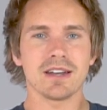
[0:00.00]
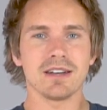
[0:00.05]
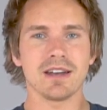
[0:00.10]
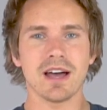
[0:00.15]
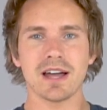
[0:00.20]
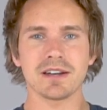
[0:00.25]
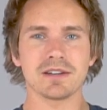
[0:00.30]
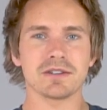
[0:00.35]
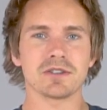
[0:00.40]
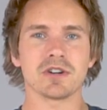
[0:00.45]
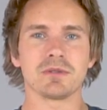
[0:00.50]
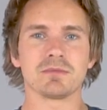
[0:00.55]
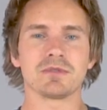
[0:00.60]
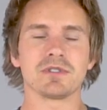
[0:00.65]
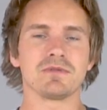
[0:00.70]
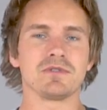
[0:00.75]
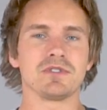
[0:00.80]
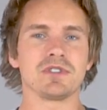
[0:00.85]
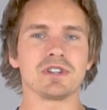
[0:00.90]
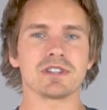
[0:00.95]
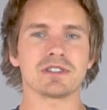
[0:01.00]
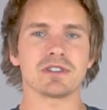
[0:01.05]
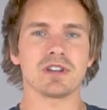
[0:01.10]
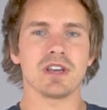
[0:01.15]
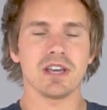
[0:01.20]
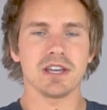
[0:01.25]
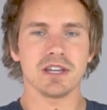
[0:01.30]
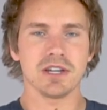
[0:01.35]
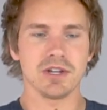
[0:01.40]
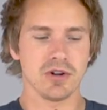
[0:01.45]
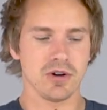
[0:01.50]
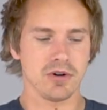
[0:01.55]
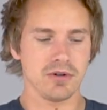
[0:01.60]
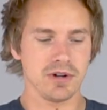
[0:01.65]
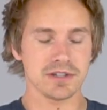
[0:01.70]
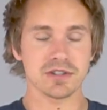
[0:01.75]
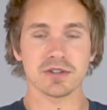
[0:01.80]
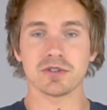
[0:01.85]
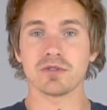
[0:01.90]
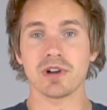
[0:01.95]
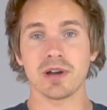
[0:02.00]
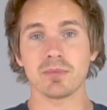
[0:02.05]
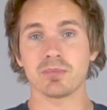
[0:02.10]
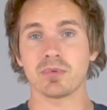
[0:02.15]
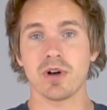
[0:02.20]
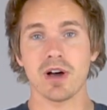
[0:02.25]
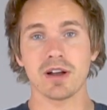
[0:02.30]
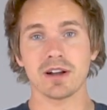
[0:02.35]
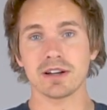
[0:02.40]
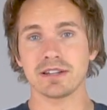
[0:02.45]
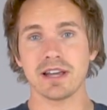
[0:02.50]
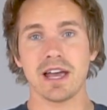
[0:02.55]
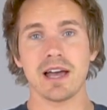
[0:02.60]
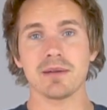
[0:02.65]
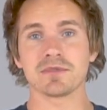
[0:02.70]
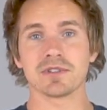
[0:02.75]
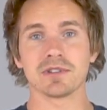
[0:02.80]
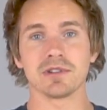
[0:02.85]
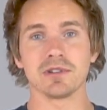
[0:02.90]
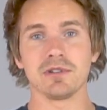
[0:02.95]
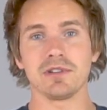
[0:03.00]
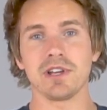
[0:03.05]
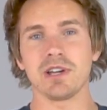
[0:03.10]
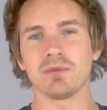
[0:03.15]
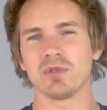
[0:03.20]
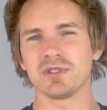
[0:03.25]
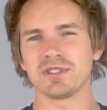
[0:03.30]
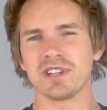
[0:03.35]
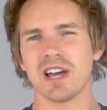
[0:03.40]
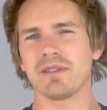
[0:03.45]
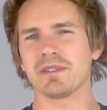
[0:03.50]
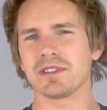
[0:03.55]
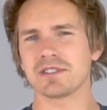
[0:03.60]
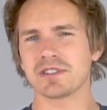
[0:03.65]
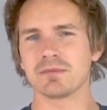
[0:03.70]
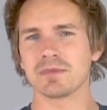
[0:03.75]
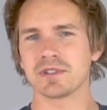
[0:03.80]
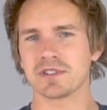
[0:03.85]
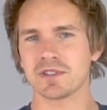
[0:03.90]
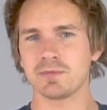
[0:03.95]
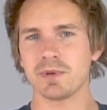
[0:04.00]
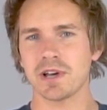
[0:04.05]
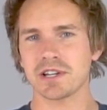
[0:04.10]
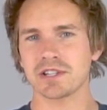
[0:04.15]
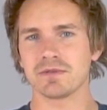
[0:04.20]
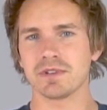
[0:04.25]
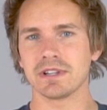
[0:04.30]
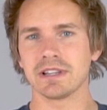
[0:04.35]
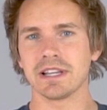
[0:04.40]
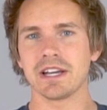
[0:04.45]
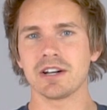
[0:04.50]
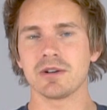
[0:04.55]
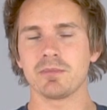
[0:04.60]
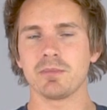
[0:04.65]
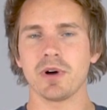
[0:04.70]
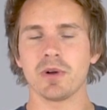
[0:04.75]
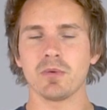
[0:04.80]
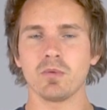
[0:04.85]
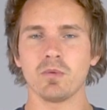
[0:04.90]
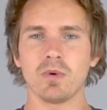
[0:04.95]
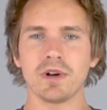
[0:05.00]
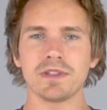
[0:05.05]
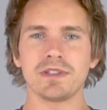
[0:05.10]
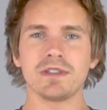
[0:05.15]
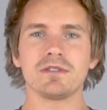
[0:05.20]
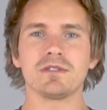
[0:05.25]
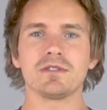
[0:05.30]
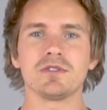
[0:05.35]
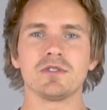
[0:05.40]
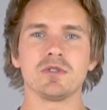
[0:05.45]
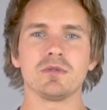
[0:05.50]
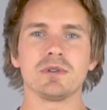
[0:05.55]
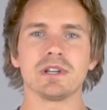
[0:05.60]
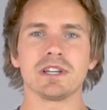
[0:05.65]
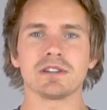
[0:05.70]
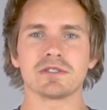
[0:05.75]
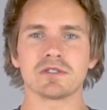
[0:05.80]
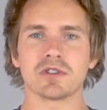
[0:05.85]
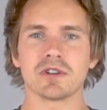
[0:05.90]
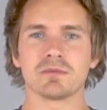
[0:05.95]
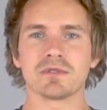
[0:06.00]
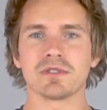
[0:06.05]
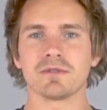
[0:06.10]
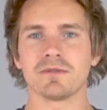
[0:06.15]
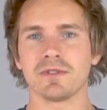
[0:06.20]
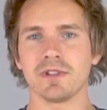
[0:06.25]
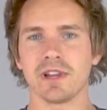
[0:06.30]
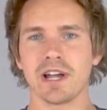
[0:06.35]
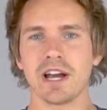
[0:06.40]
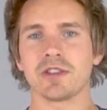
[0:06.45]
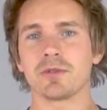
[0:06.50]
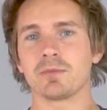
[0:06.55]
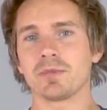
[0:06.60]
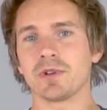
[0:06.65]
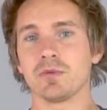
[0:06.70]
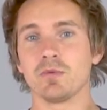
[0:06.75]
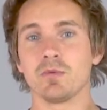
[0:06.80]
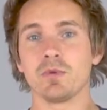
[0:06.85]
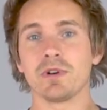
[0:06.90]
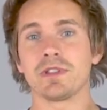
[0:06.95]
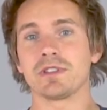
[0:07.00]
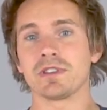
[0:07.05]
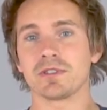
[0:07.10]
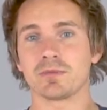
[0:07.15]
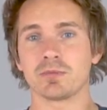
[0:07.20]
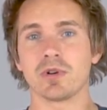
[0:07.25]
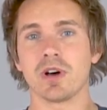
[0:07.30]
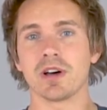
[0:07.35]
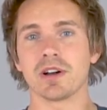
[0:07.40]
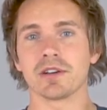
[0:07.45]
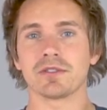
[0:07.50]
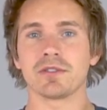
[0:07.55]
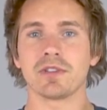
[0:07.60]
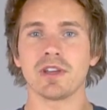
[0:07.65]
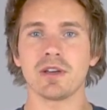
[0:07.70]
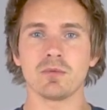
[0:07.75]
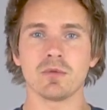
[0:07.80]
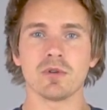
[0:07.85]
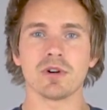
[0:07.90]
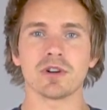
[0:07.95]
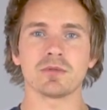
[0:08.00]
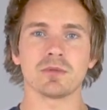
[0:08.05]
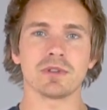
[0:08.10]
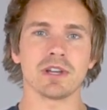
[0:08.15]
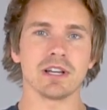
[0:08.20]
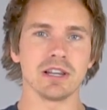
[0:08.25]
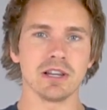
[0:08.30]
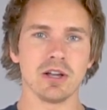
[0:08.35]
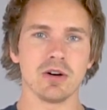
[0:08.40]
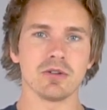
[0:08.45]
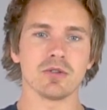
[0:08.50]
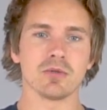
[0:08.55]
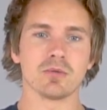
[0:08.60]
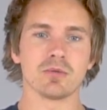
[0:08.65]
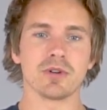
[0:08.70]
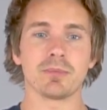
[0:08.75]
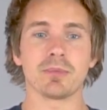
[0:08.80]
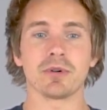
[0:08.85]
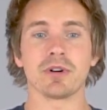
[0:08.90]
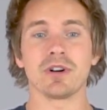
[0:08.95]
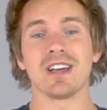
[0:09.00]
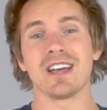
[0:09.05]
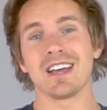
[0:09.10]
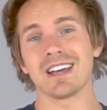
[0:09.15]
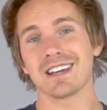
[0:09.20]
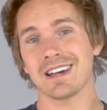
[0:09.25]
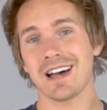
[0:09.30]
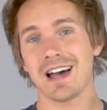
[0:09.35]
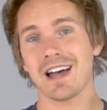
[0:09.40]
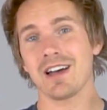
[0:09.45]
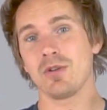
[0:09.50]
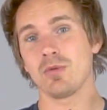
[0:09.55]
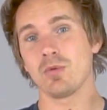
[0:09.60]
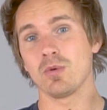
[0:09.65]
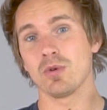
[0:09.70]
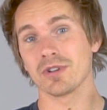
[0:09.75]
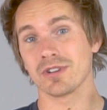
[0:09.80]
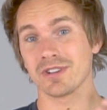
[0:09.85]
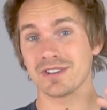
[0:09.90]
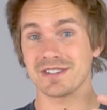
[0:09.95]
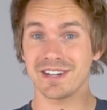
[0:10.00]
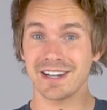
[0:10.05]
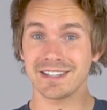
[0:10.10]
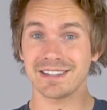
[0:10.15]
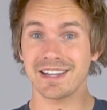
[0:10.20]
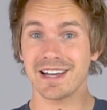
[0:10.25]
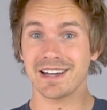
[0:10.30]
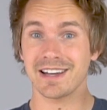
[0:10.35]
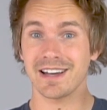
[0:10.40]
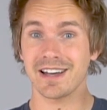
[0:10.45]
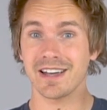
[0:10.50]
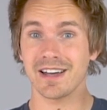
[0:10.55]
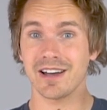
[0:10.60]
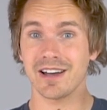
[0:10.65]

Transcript: not in terms of just, you know, it's a great product, absolutely, and we'll dive into some of the specs of it later, but what they're doing in terms of philanthropy with this product. So they worked with a local ripper, Kyle Warner. Check that guy